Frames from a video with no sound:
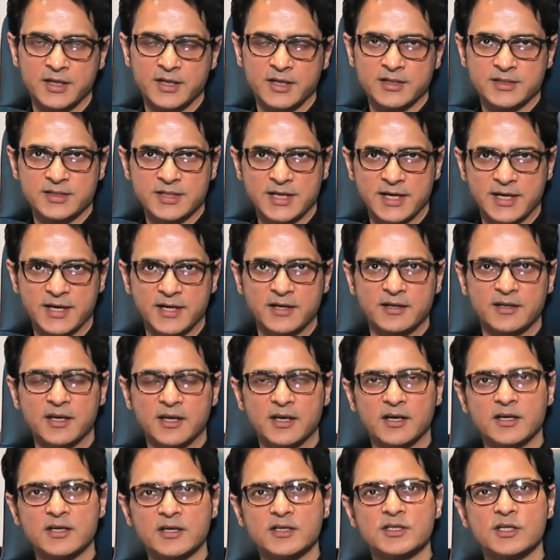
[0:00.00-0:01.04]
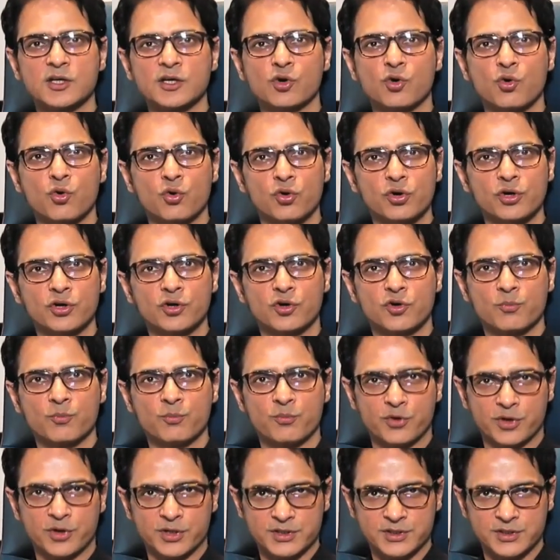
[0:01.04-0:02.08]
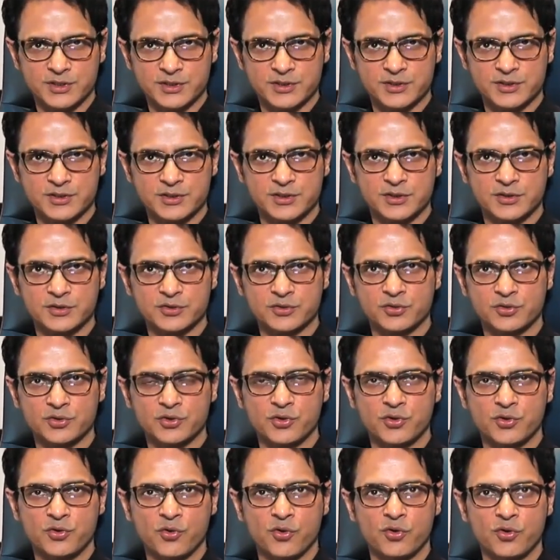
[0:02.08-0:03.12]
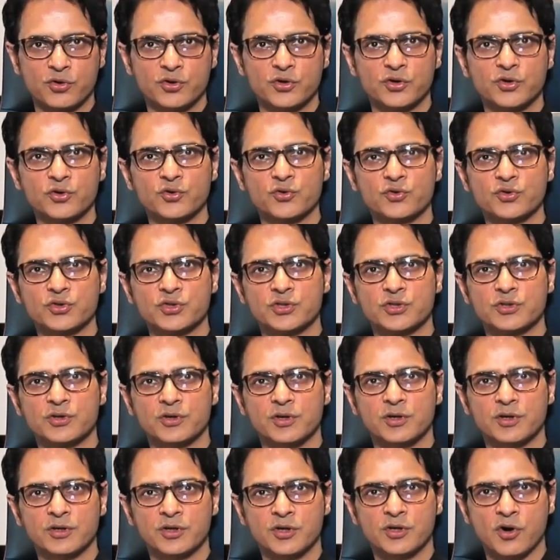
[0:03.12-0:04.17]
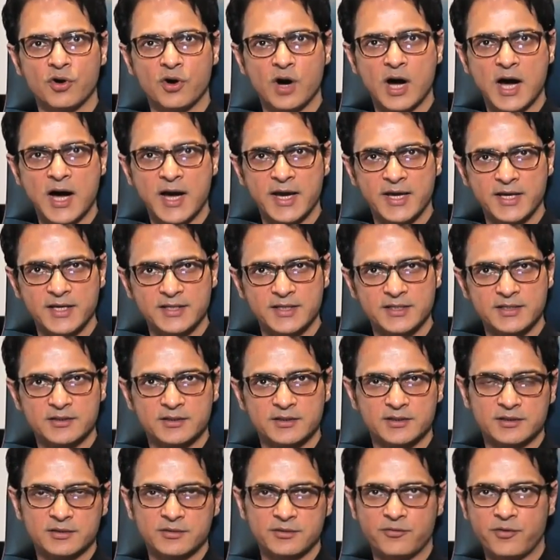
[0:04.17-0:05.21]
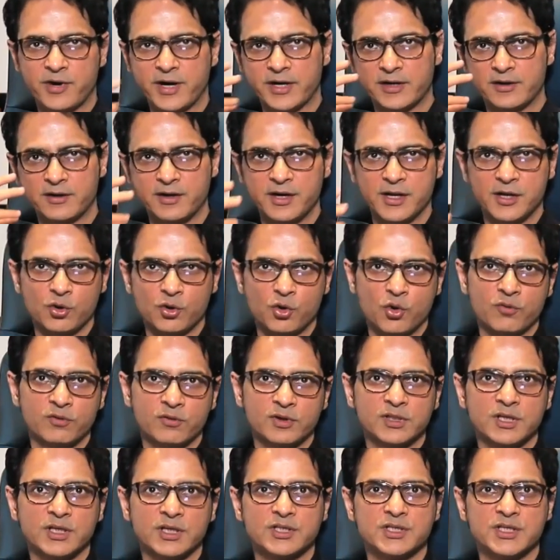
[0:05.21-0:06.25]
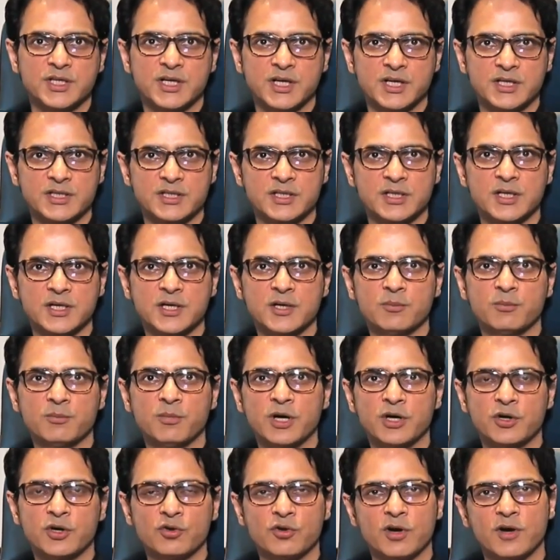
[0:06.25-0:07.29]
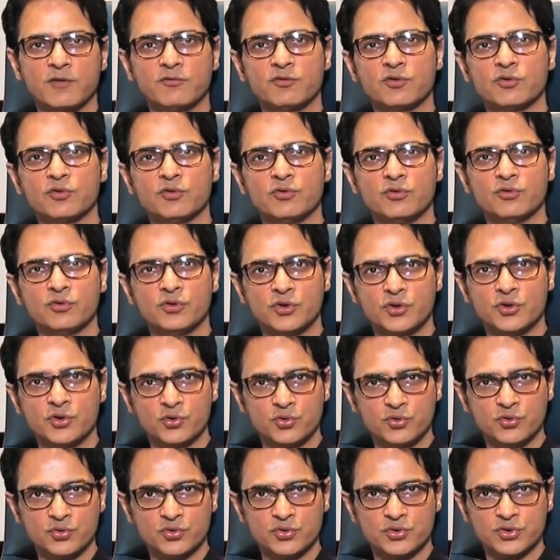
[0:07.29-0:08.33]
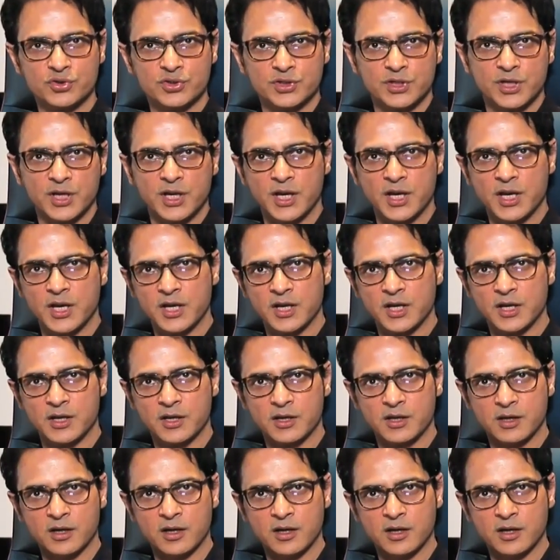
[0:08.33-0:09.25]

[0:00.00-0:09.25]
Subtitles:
Second thing is the cold compresses. So you don't use your ice directly over the cheeks, but you have to use a